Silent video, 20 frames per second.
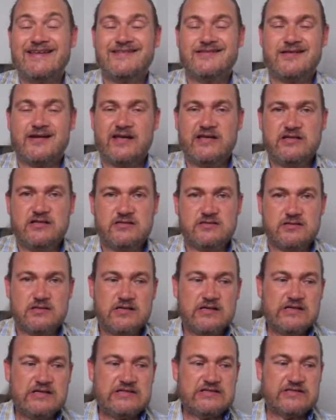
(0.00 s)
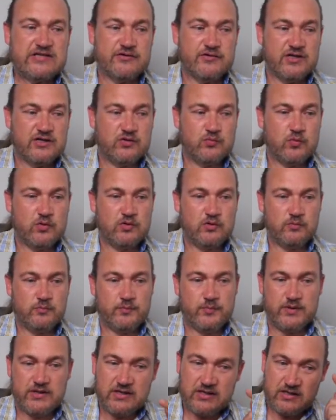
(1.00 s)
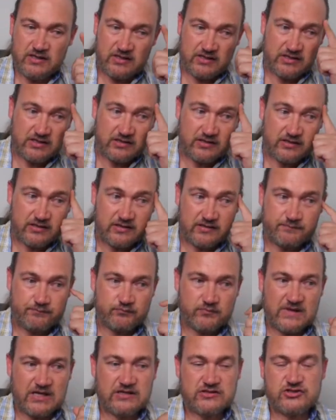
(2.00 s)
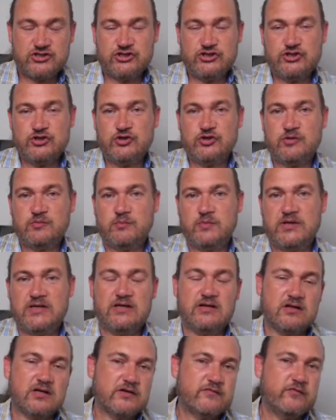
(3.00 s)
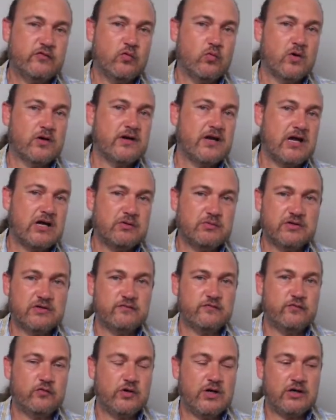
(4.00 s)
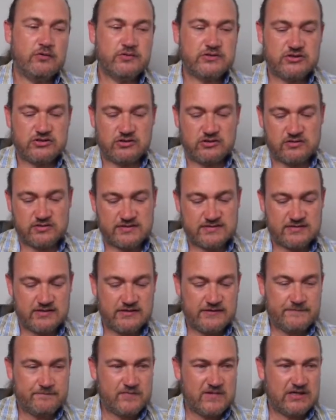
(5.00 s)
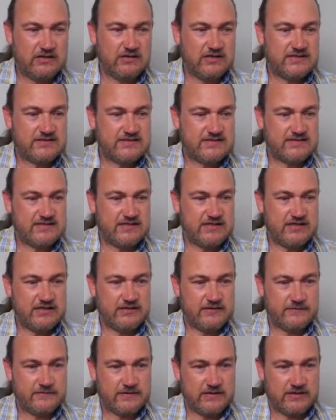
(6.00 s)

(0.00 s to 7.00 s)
traders. So it will be, it shouldn't be like for 1 hour and 4 hour charts. Let's see